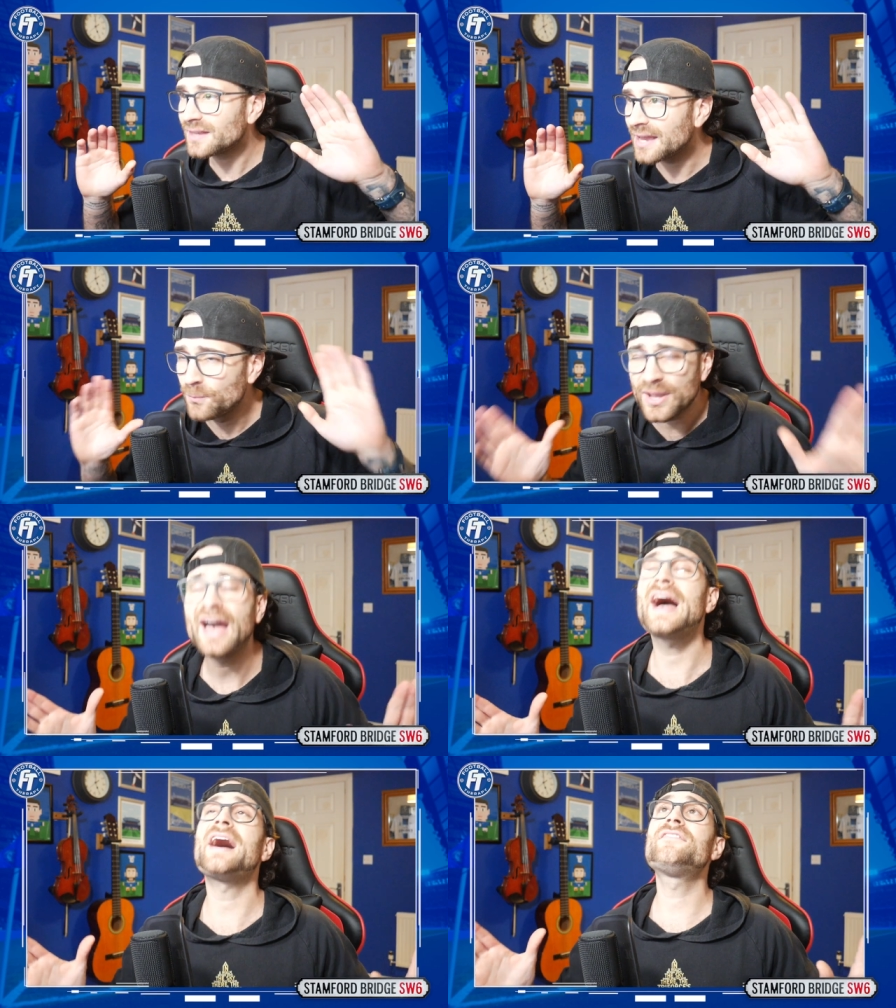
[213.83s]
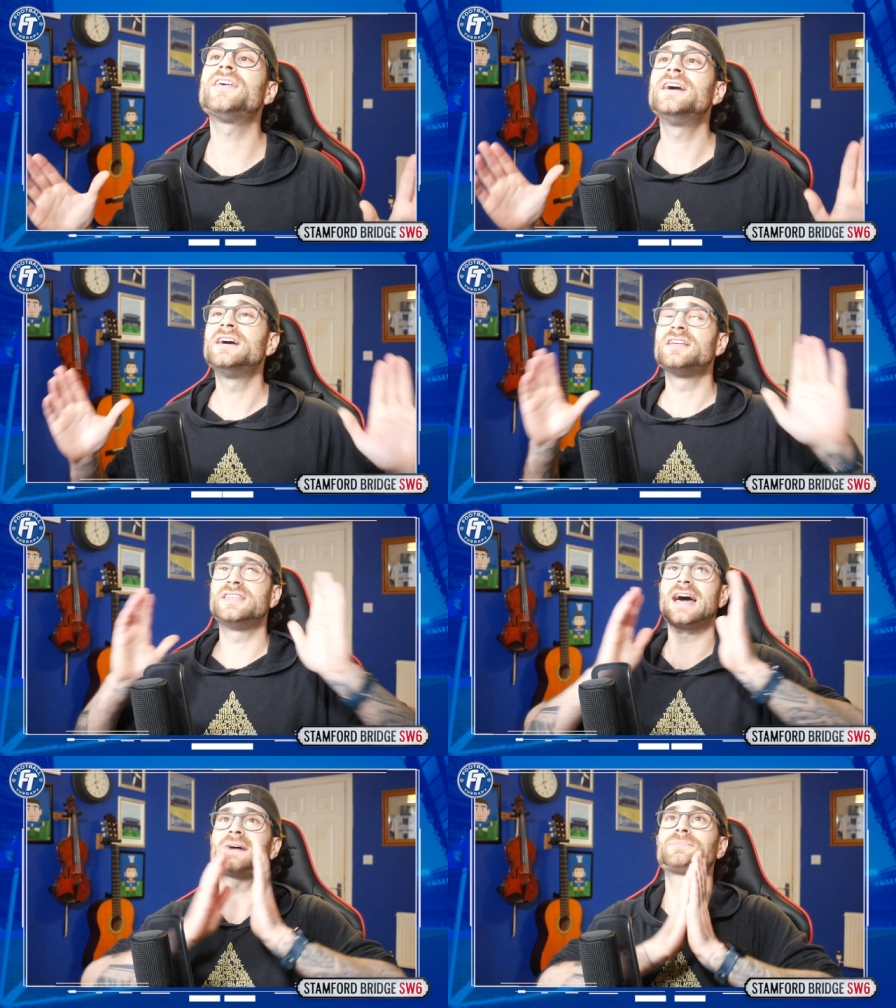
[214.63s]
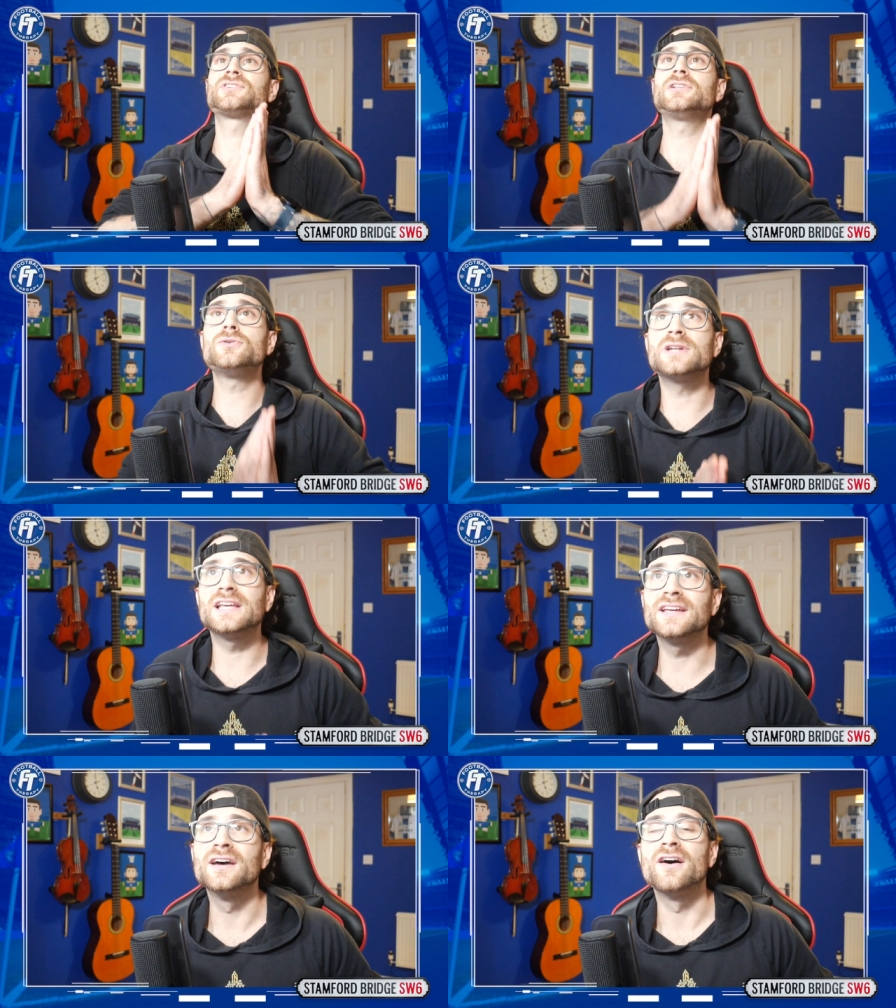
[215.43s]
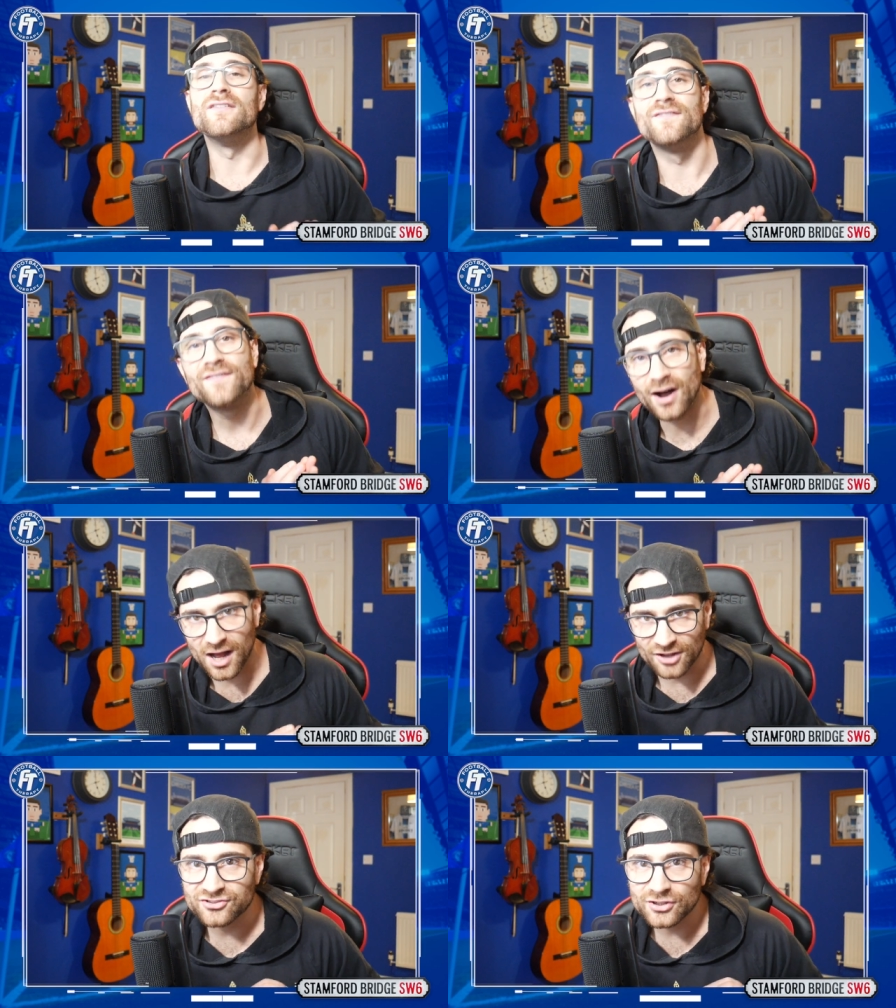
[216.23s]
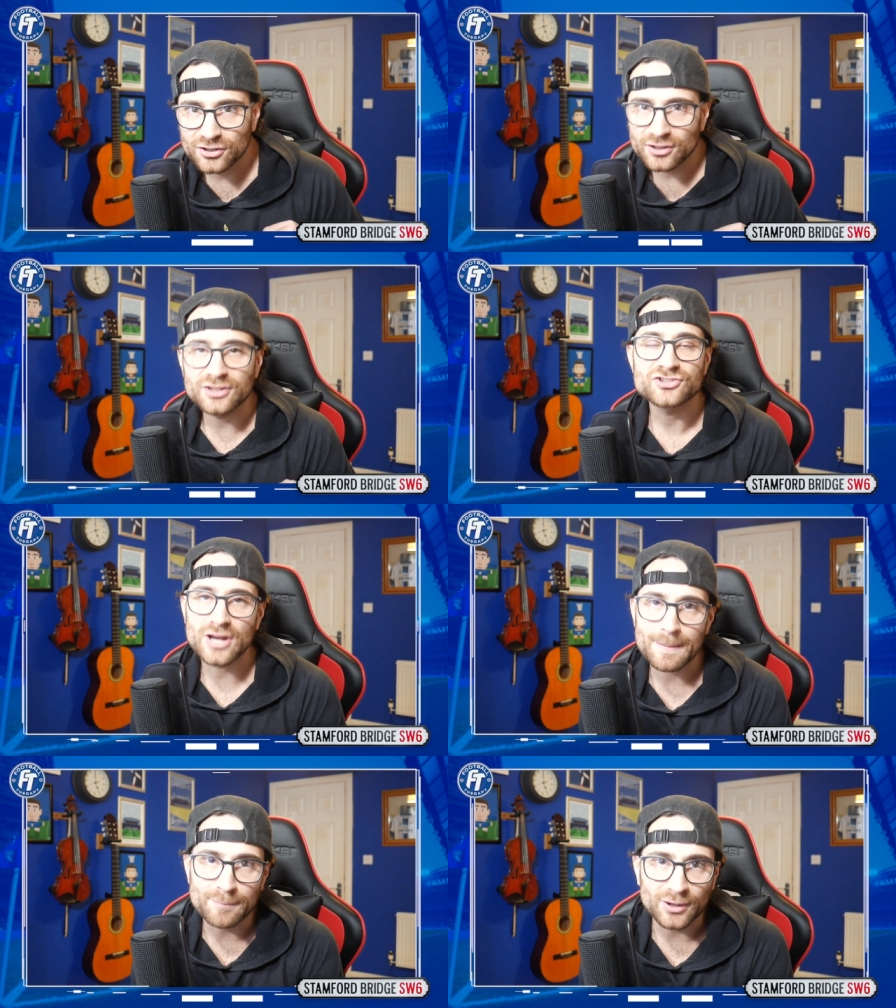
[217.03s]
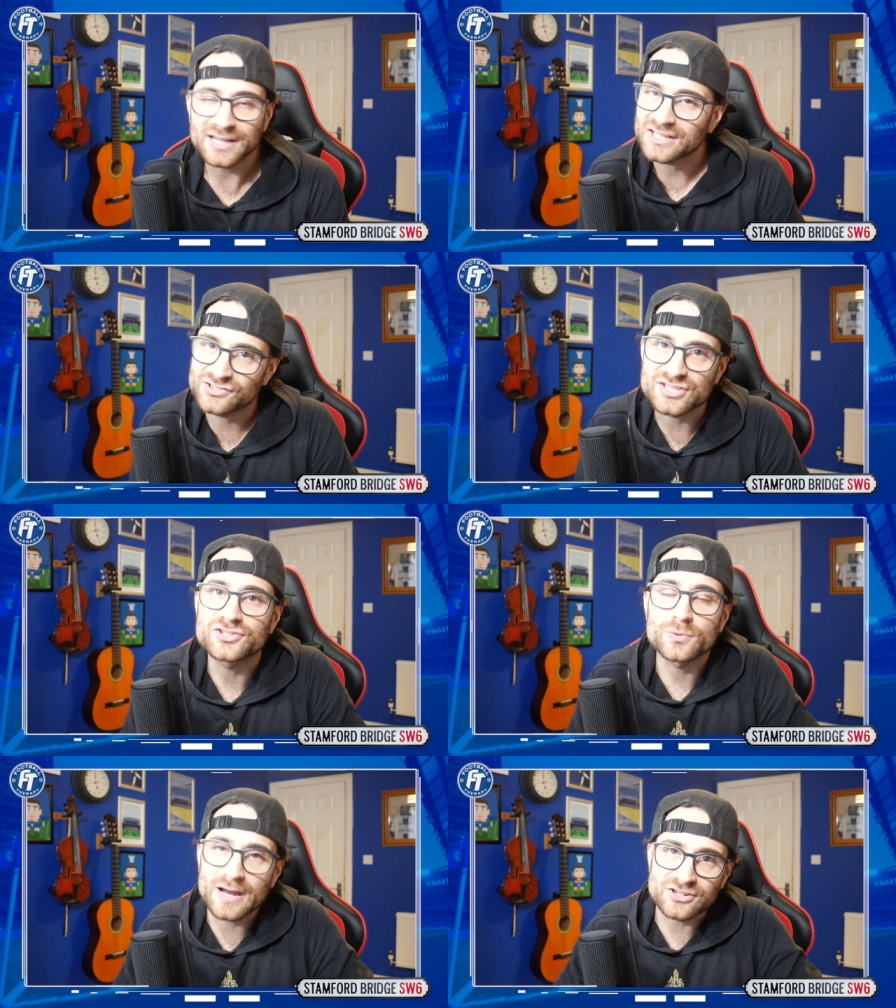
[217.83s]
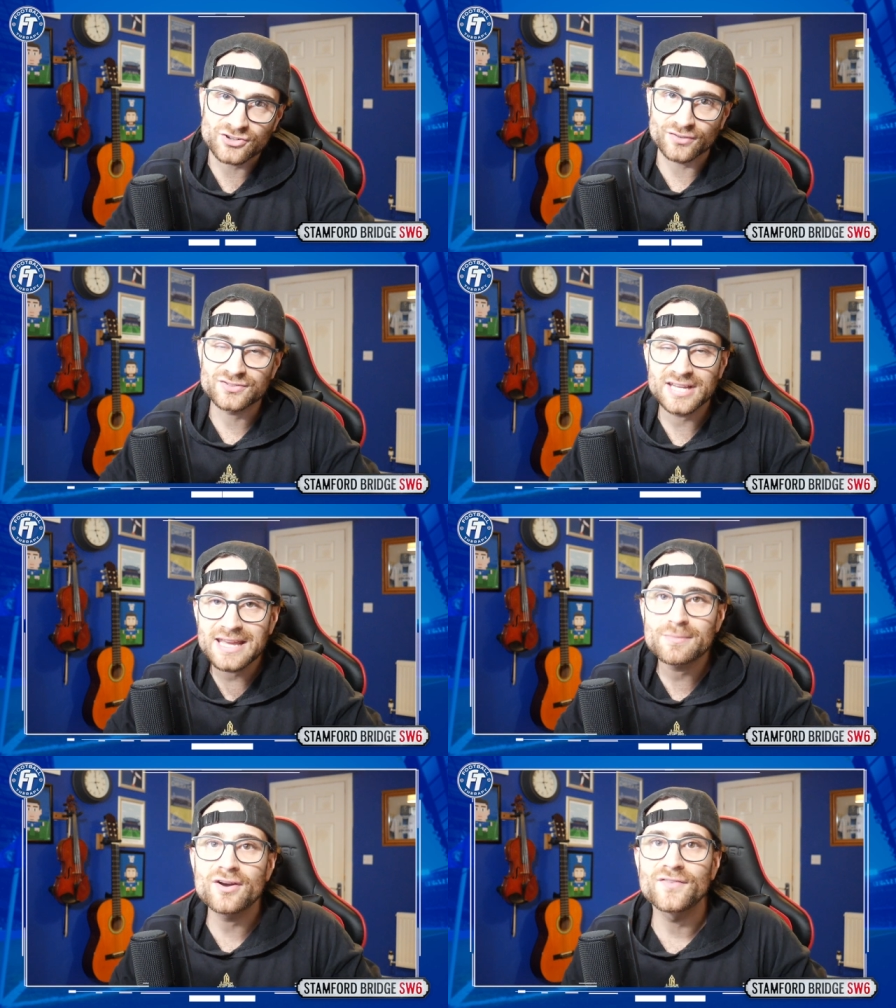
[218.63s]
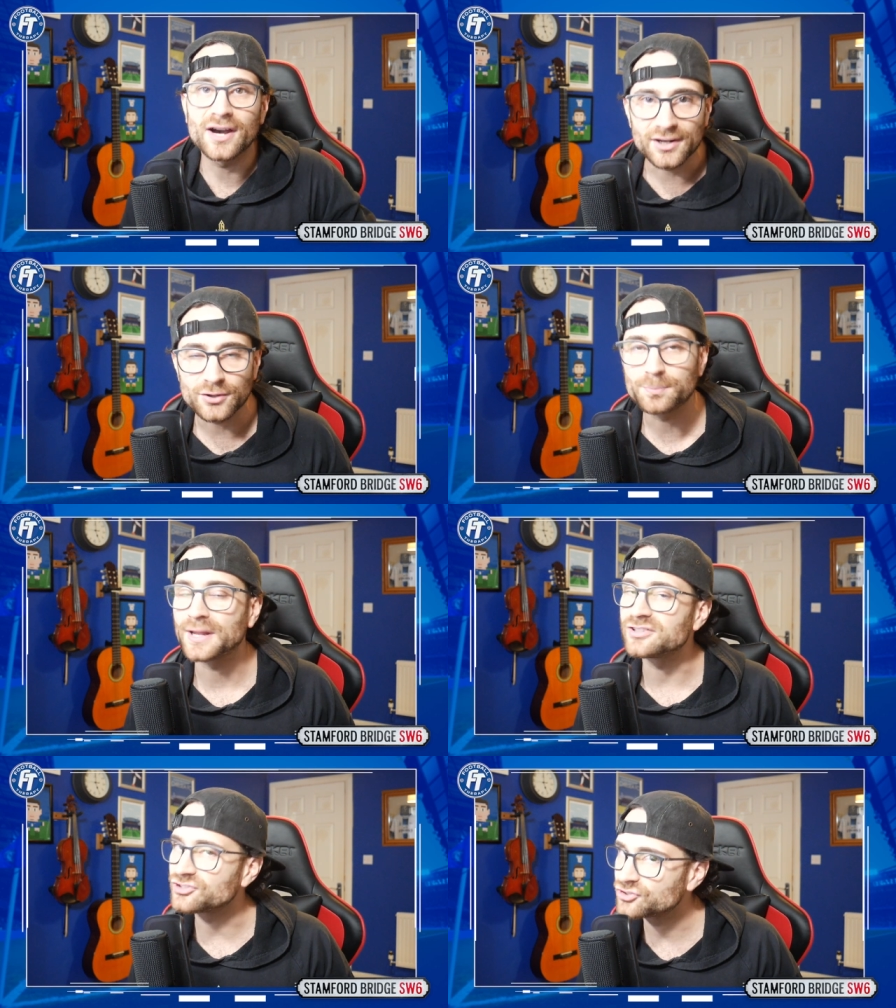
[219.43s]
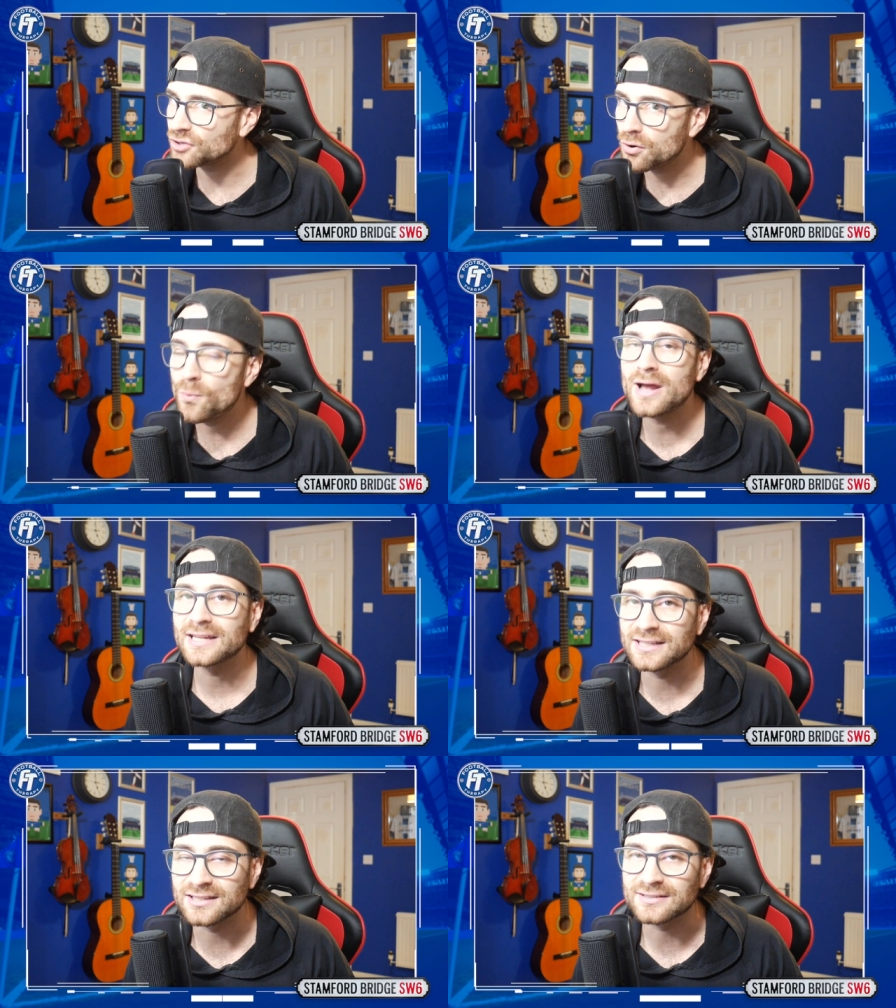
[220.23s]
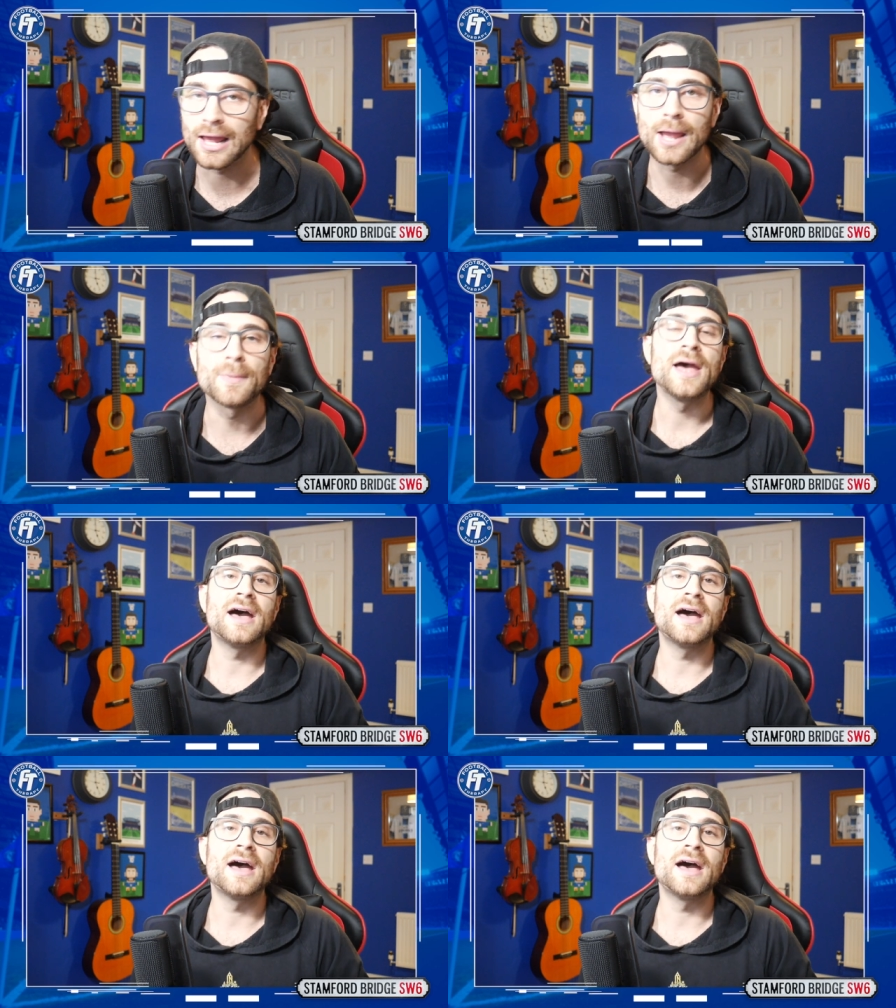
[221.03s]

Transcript: And we have the absolutely farcical, shambolic situation of Timo Werner, who played so well in this game,